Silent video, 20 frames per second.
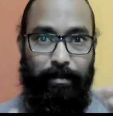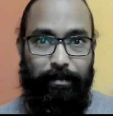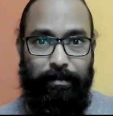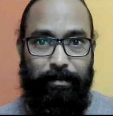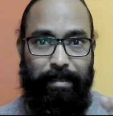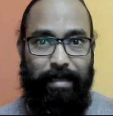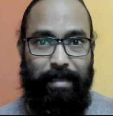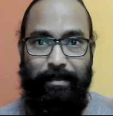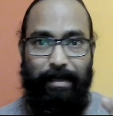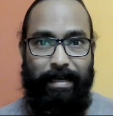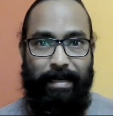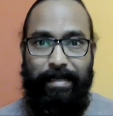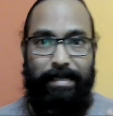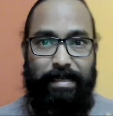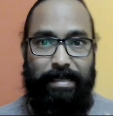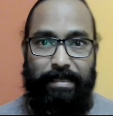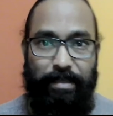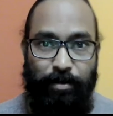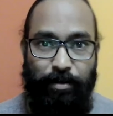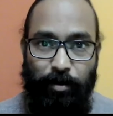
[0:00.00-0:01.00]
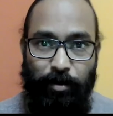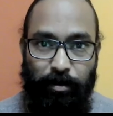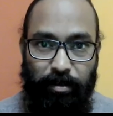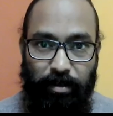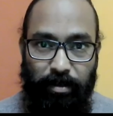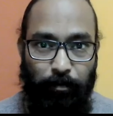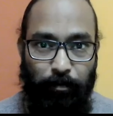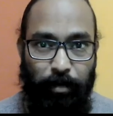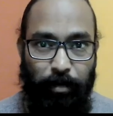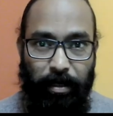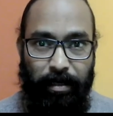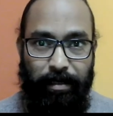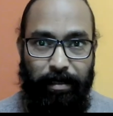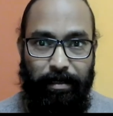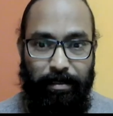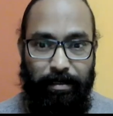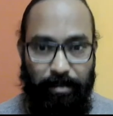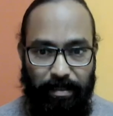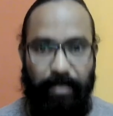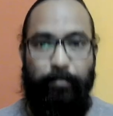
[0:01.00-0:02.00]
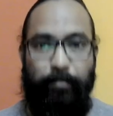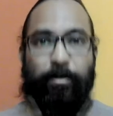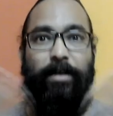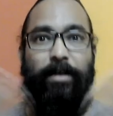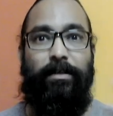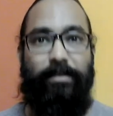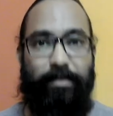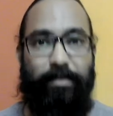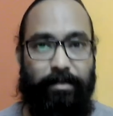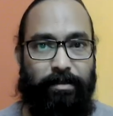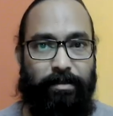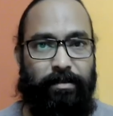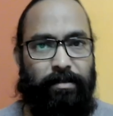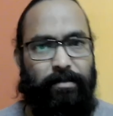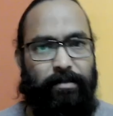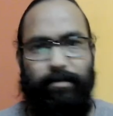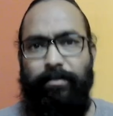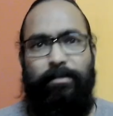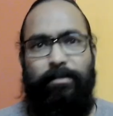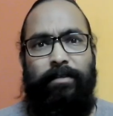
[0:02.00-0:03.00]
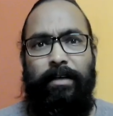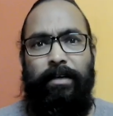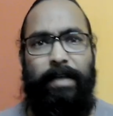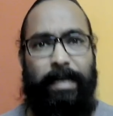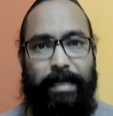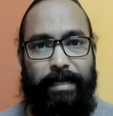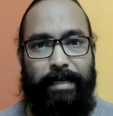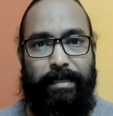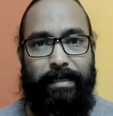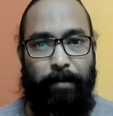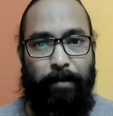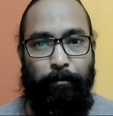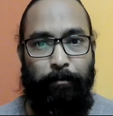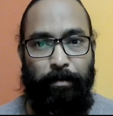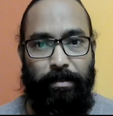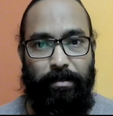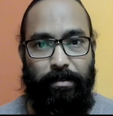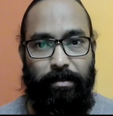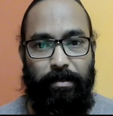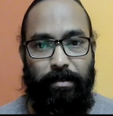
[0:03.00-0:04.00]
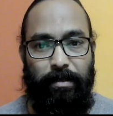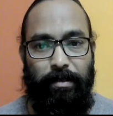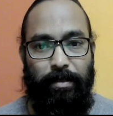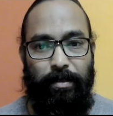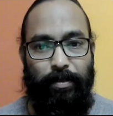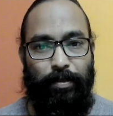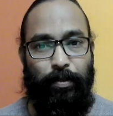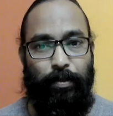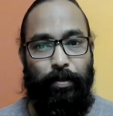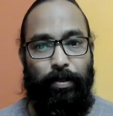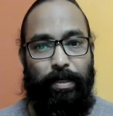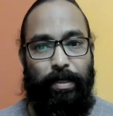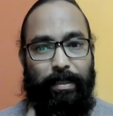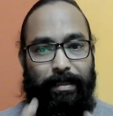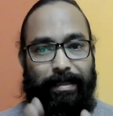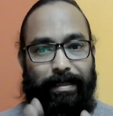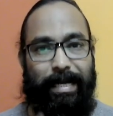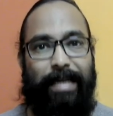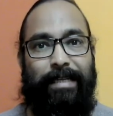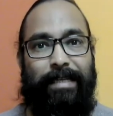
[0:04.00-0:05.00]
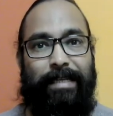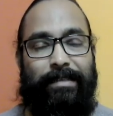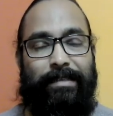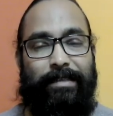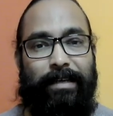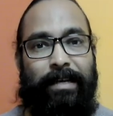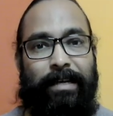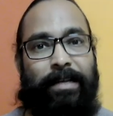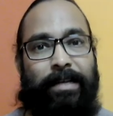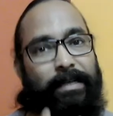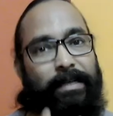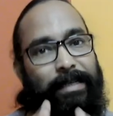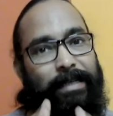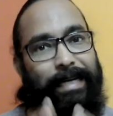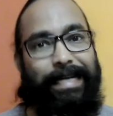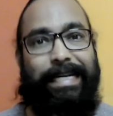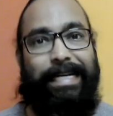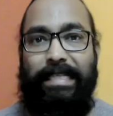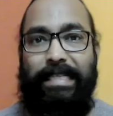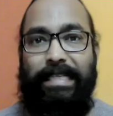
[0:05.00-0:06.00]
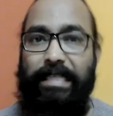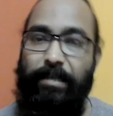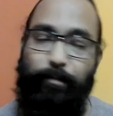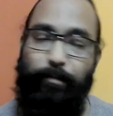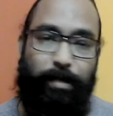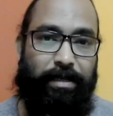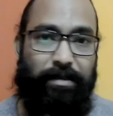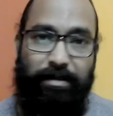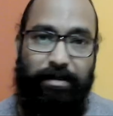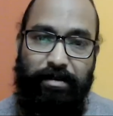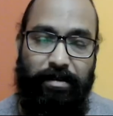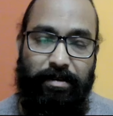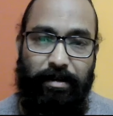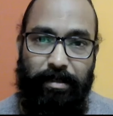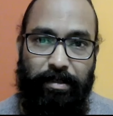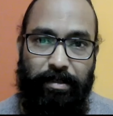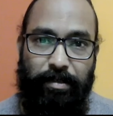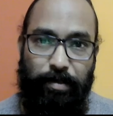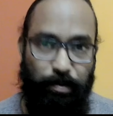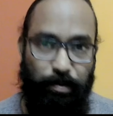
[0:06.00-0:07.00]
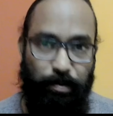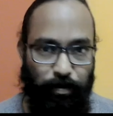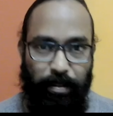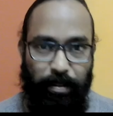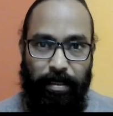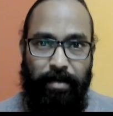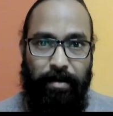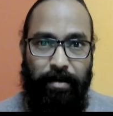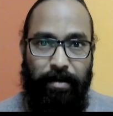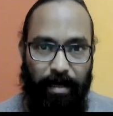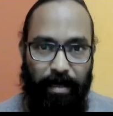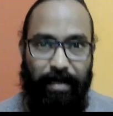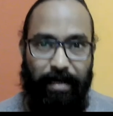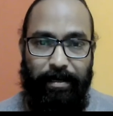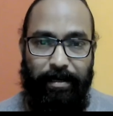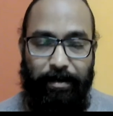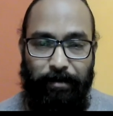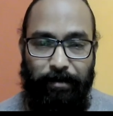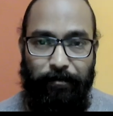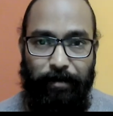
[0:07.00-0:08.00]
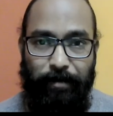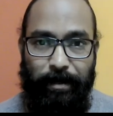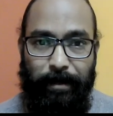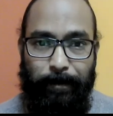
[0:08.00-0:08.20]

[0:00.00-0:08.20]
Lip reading: That idea is not there behind it. Emerge. Suddenly it happens. So that is a tendency-based touch we can identify.